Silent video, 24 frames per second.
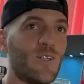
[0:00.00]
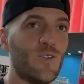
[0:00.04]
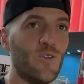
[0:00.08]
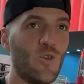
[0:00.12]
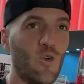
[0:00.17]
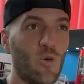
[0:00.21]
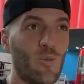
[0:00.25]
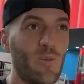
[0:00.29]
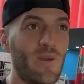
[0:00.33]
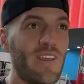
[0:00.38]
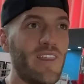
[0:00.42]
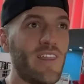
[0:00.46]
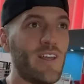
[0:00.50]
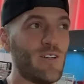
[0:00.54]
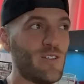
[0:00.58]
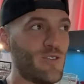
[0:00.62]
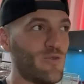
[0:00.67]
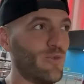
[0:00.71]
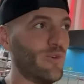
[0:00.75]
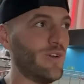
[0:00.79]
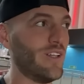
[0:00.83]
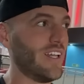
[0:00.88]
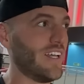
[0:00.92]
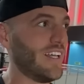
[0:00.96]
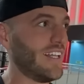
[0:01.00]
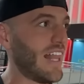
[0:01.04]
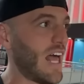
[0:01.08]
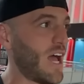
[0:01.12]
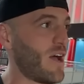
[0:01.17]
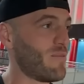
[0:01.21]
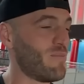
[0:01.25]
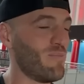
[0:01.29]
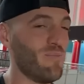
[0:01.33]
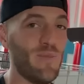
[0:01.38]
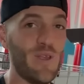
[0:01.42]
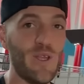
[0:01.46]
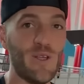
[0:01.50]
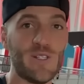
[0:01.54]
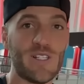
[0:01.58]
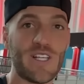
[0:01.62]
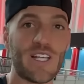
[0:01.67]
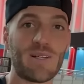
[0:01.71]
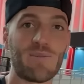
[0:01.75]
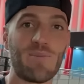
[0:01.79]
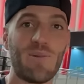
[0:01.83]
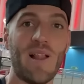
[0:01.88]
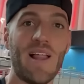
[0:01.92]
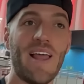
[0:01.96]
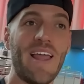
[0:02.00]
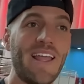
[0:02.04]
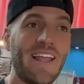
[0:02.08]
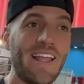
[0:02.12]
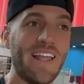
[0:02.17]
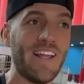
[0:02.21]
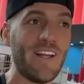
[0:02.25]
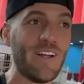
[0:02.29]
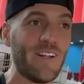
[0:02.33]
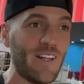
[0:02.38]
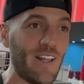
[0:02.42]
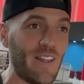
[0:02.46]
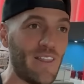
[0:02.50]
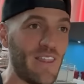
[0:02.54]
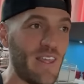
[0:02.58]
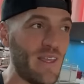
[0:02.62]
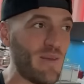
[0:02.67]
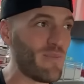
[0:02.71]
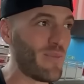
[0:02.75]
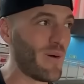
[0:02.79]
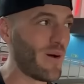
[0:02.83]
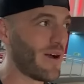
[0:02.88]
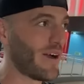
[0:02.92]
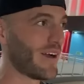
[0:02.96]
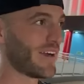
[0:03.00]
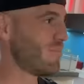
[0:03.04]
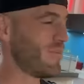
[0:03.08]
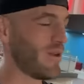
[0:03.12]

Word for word: Normally there's really loud music playing here in the theme park,